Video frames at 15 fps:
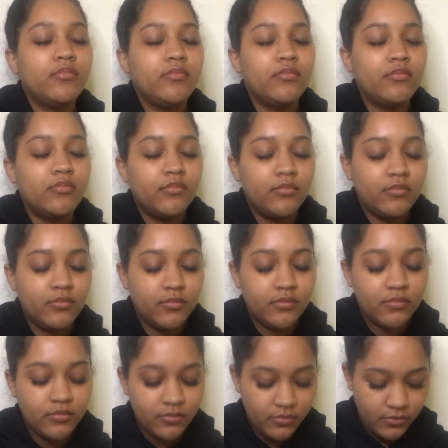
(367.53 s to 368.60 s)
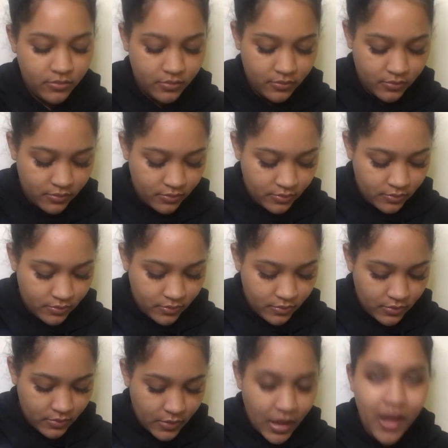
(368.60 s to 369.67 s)

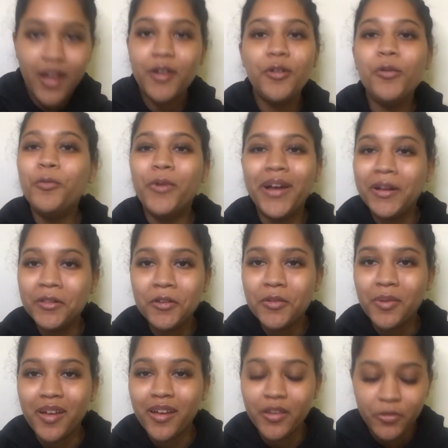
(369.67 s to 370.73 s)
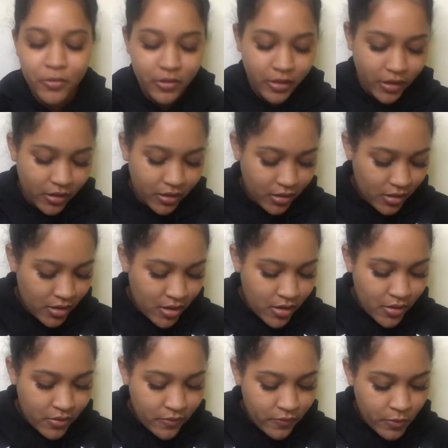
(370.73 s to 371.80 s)
I don't know why I closed my eyes for that.
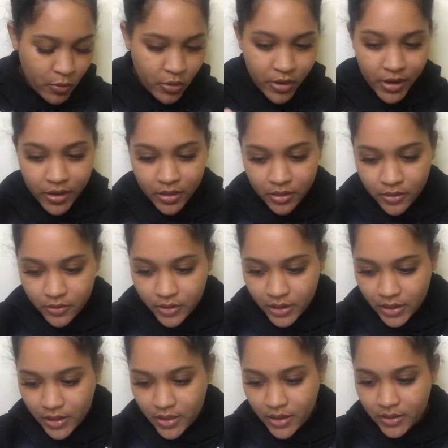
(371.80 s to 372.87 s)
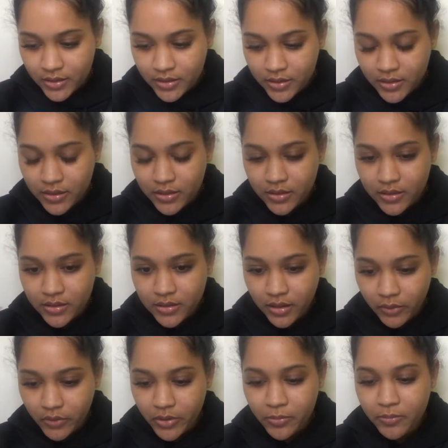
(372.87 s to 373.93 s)
4 and 3, that's 7.
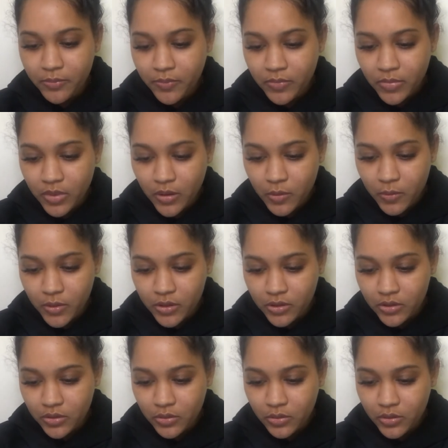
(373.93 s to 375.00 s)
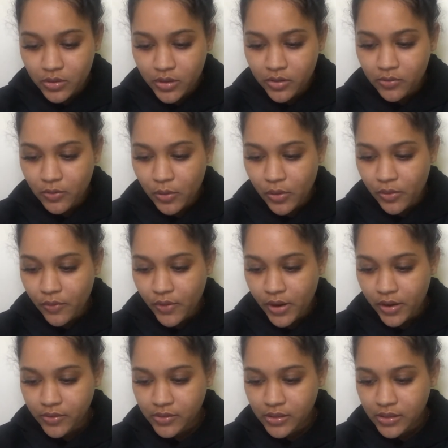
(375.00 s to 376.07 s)
1, 2, 3, 4, 5,
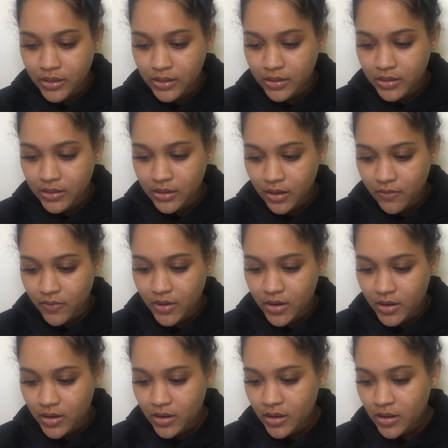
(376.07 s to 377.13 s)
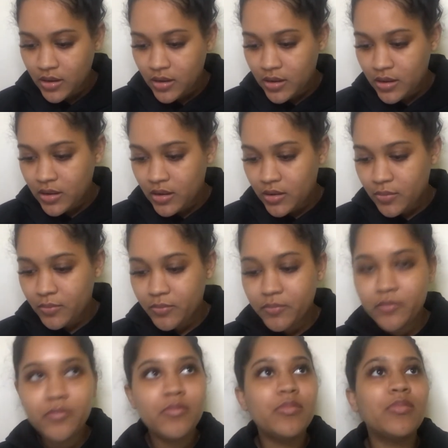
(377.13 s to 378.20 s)
6, 7.
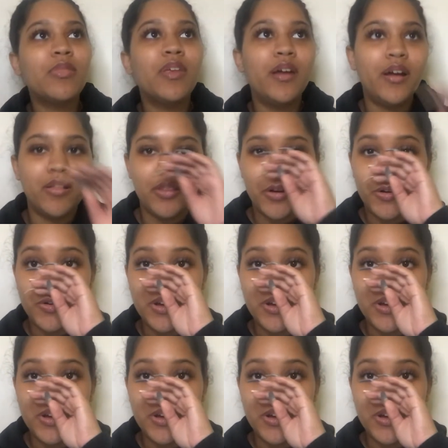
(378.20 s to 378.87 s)
I got the green